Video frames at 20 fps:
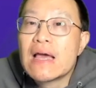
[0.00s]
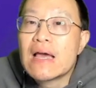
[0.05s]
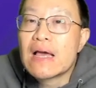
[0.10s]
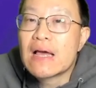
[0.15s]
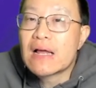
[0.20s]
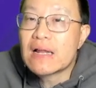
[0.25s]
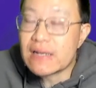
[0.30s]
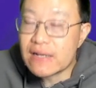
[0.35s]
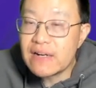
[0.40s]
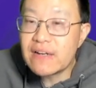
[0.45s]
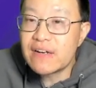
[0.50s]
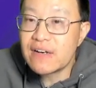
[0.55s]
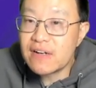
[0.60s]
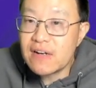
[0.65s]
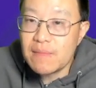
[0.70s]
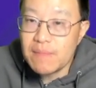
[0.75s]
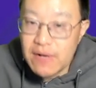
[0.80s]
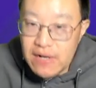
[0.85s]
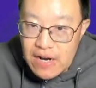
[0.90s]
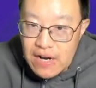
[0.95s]
This is
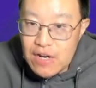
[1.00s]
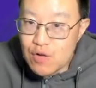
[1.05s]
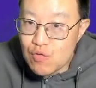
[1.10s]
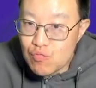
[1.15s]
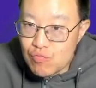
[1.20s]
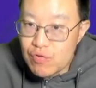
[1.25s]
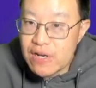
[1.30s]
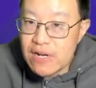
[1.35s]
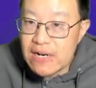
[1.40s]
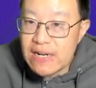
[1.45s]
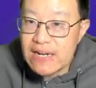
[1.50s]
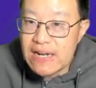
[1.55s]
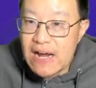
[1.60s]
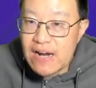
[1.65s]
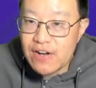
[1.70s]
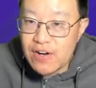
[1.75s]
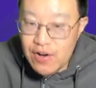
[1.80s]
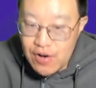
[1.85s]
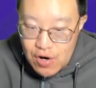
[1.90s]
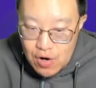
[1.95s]
something that you really
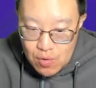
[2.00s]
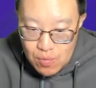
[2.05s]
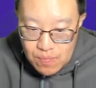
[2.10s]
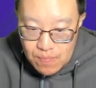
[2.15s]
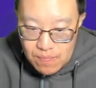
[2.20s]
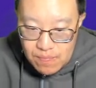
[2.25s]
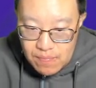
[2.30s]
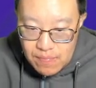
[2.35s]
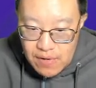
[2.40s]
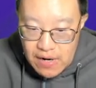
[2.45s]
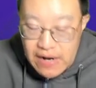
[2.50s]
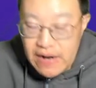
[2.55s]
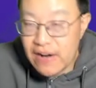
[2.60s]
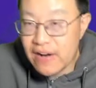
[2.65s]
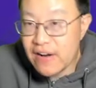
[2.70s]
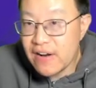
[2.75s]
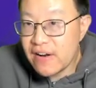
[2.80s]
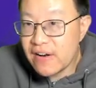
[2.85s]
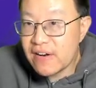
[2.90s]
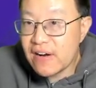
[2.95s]
got to know. And
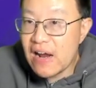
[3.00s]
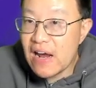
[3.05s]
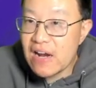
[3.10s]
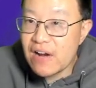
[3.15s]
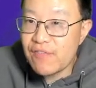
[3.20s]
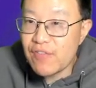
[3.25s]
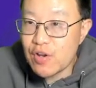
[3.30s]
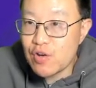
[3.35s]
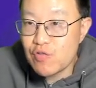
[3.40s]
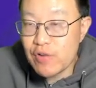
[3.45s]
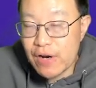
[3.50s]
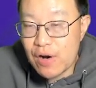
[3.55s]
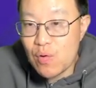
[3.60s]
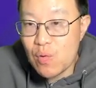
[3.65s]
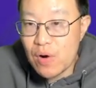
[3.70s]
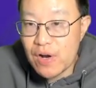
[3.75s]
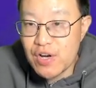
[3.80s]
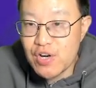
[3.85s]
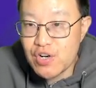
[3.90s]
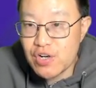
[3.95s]
it is kind of a trick
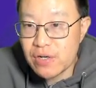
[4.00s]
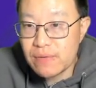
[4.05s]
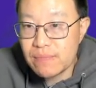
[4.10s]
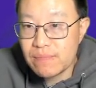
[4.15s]
question.